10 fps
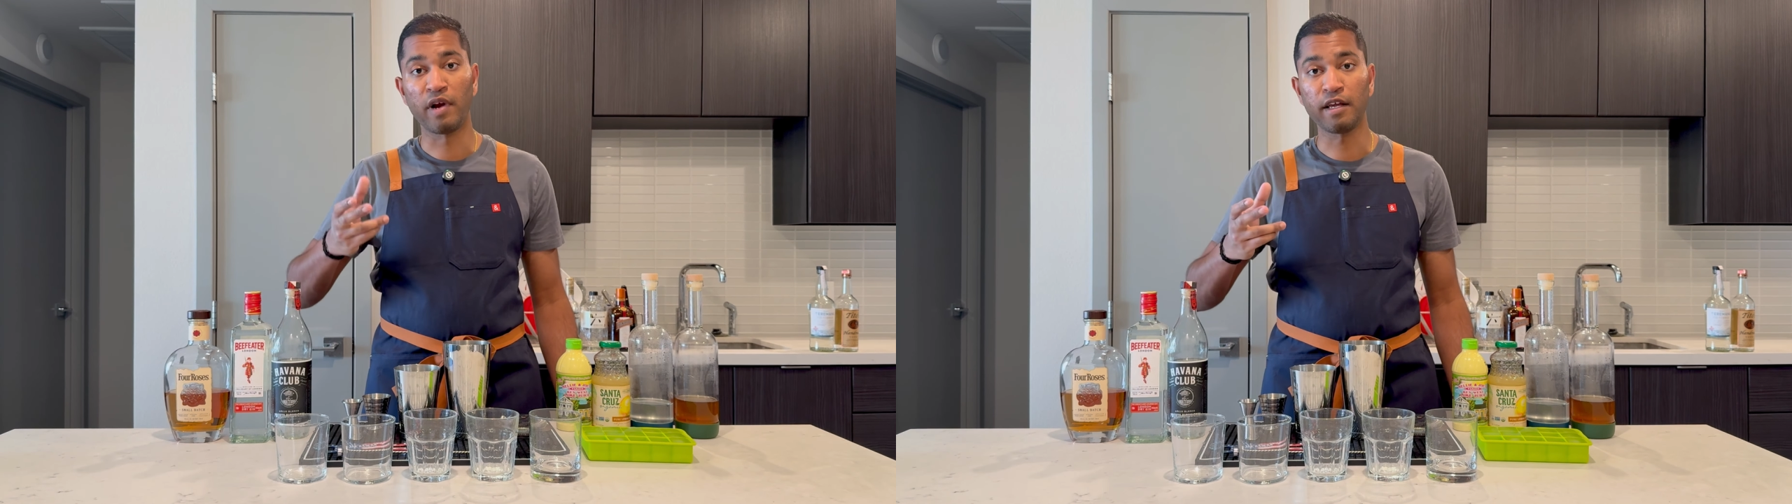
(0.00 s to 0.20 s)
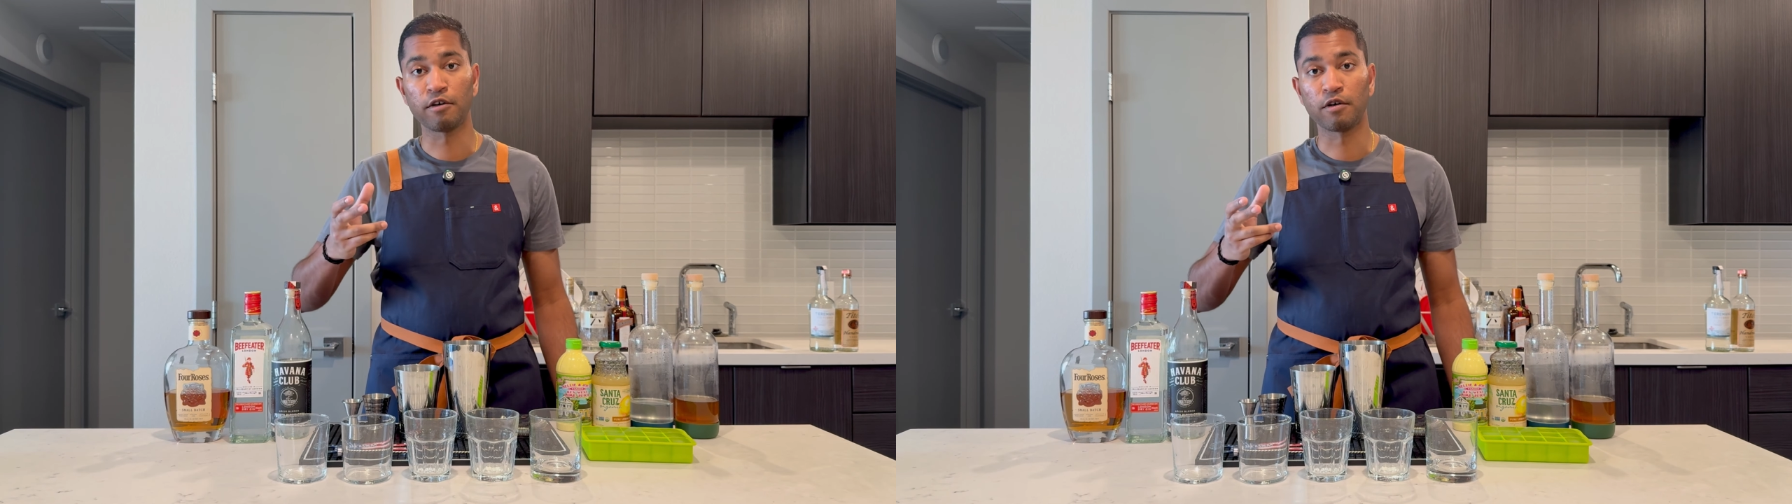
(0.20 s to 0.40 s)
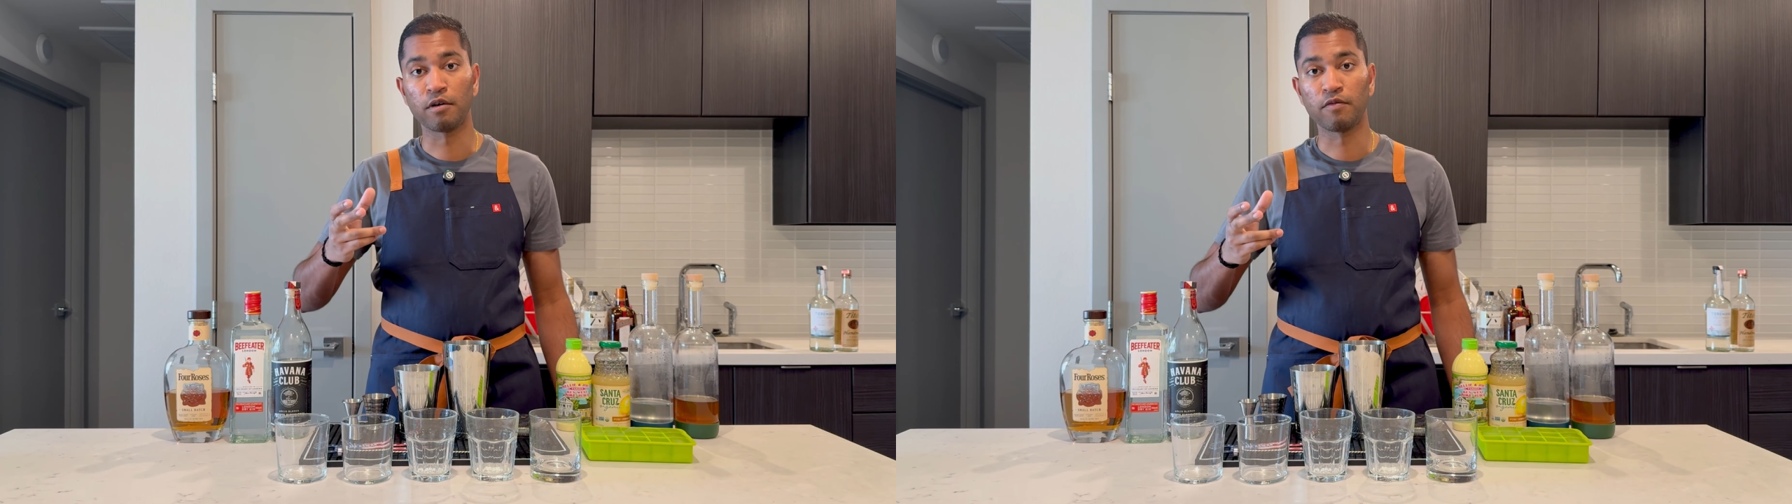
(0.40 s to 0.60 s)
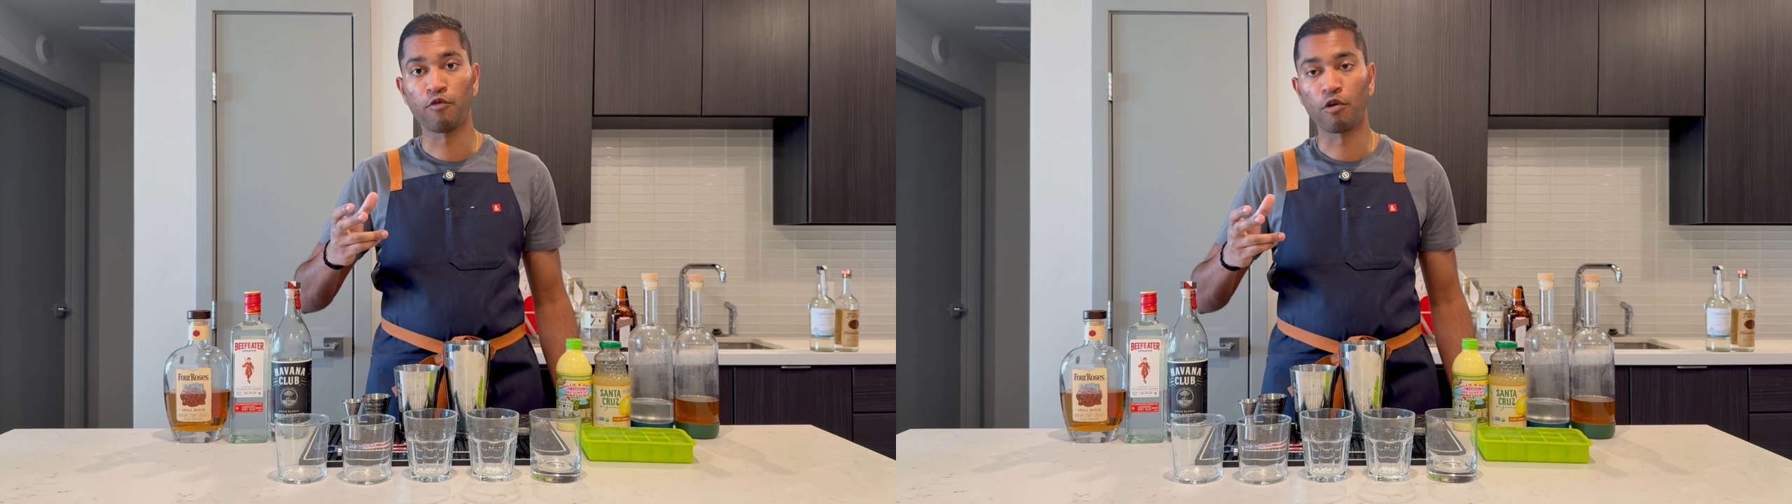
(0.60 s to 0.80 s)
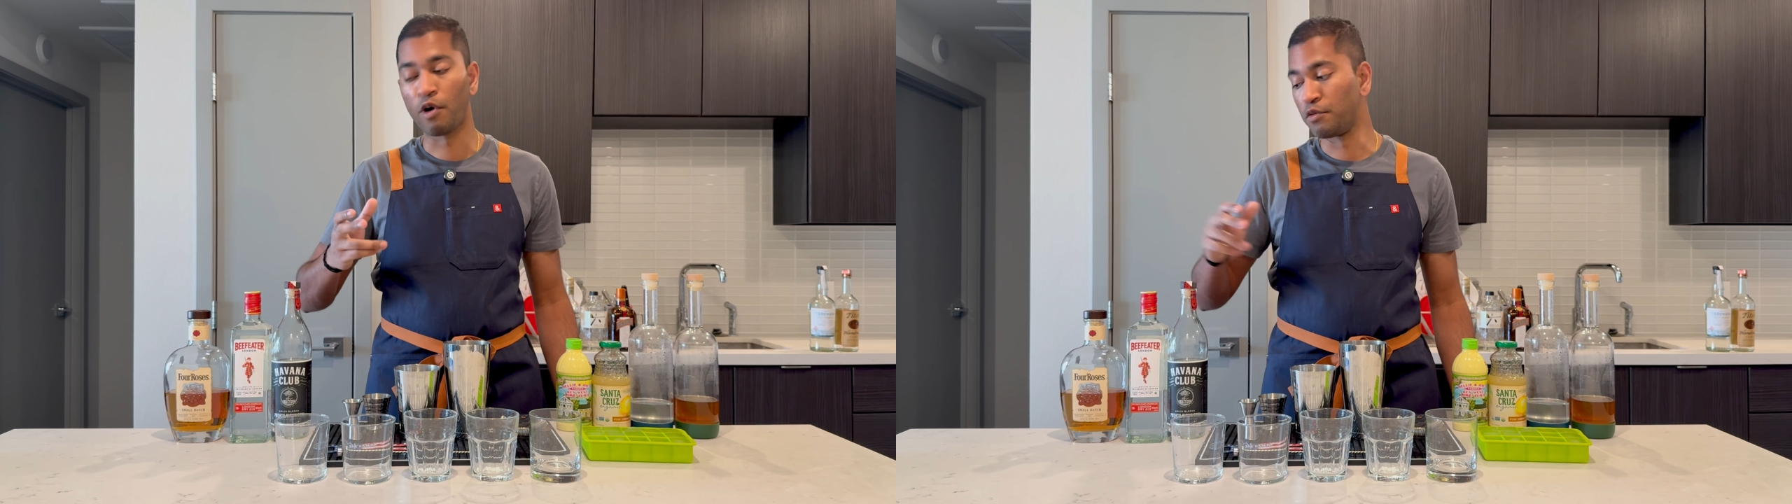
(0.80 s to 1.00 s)
regular
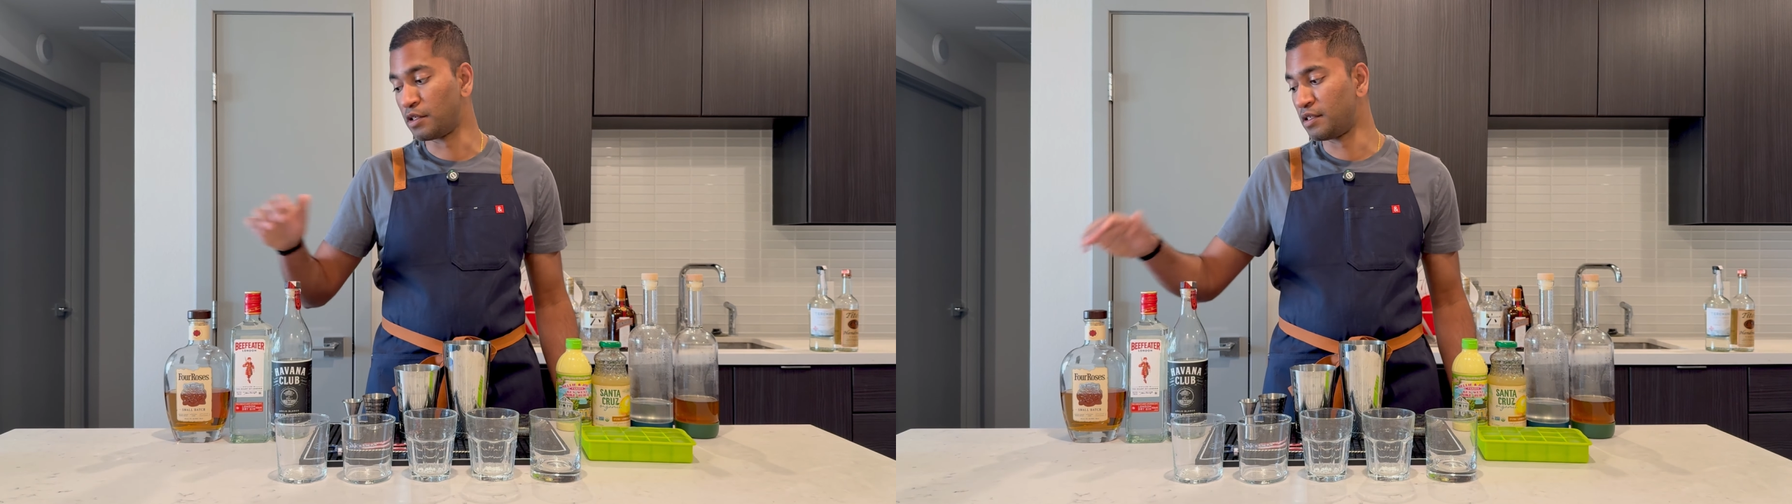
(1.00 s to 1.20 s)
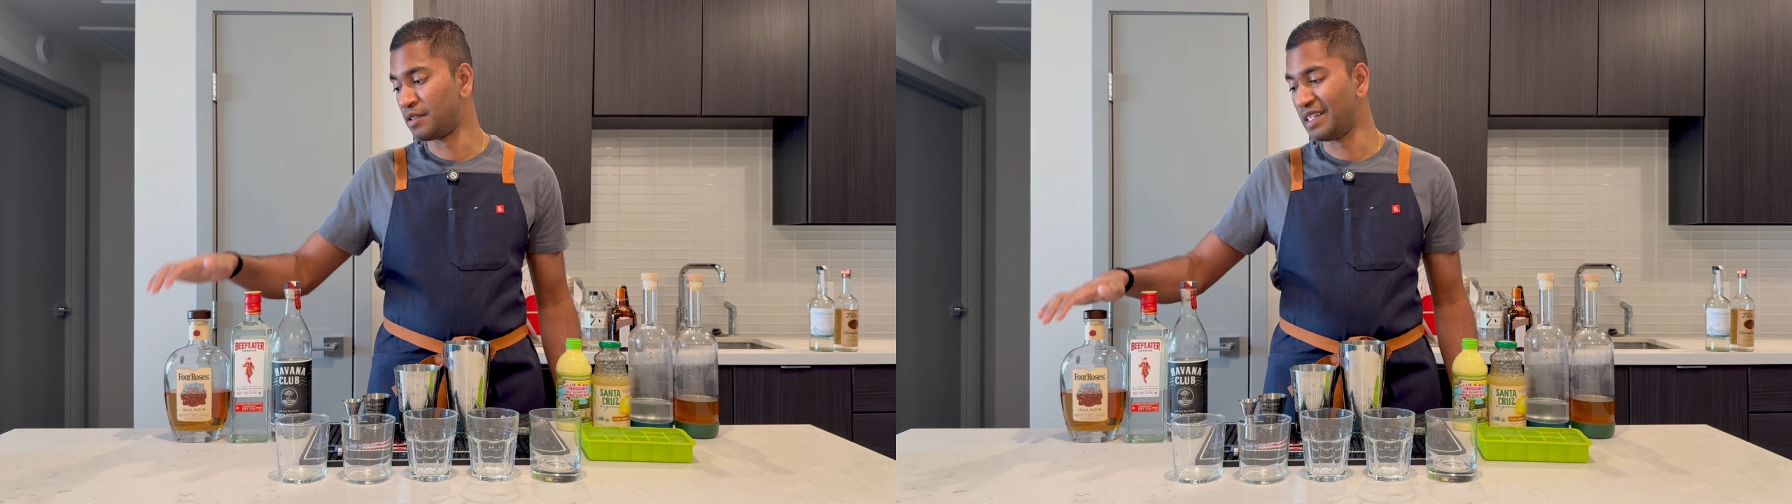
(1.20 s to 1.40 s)
4 Roses.